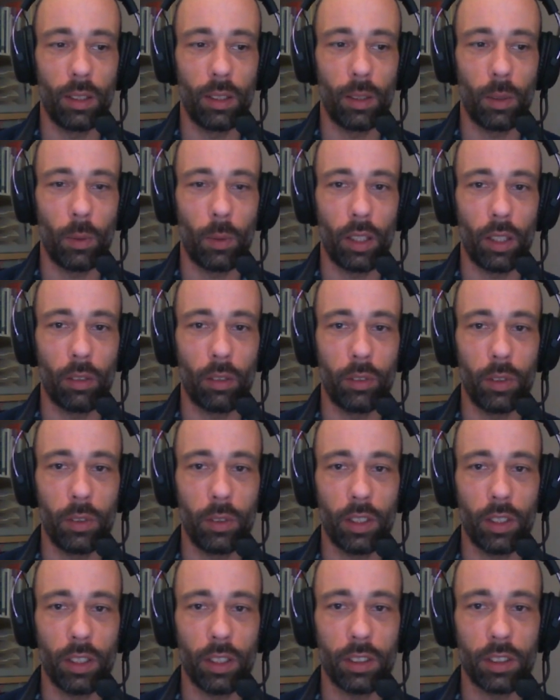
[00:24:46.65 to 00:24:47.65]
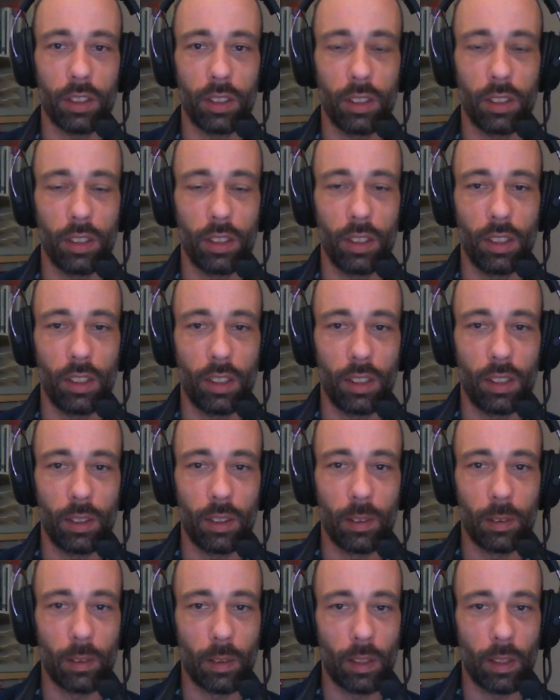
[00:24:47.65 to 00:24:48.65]
way of doing things.
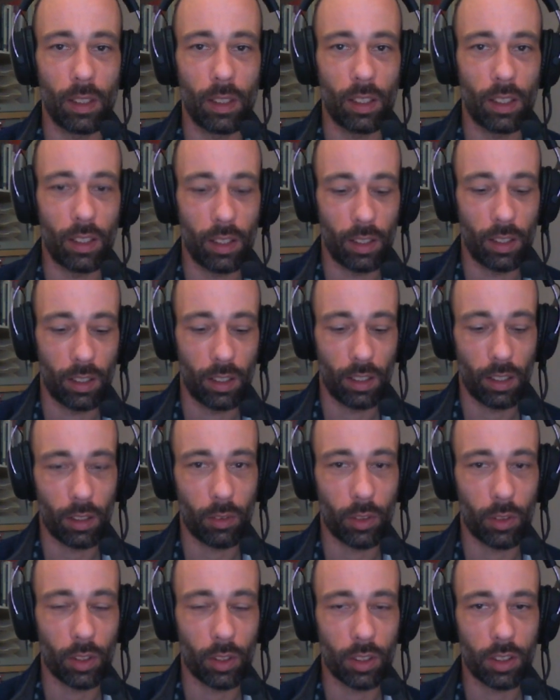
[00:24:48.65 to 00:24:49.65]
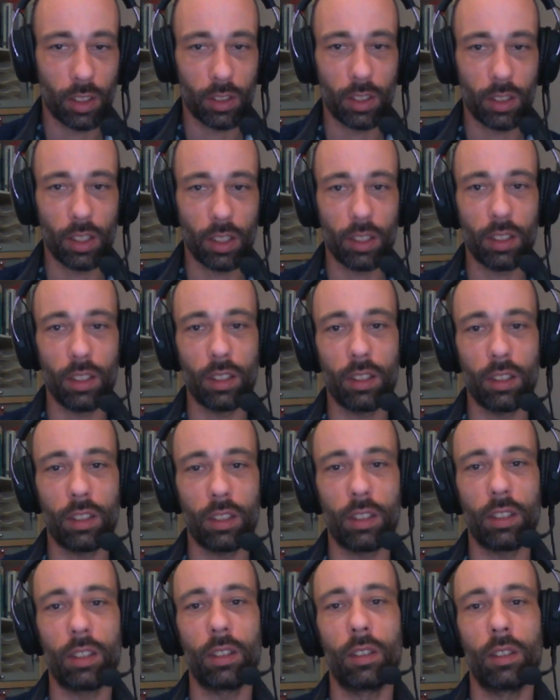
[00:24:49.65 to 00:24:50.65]
A lot of your
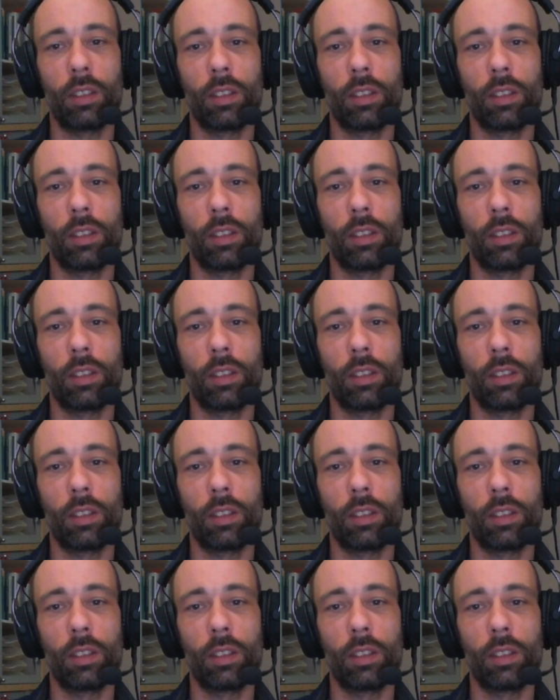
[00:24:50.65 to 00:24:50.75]
successes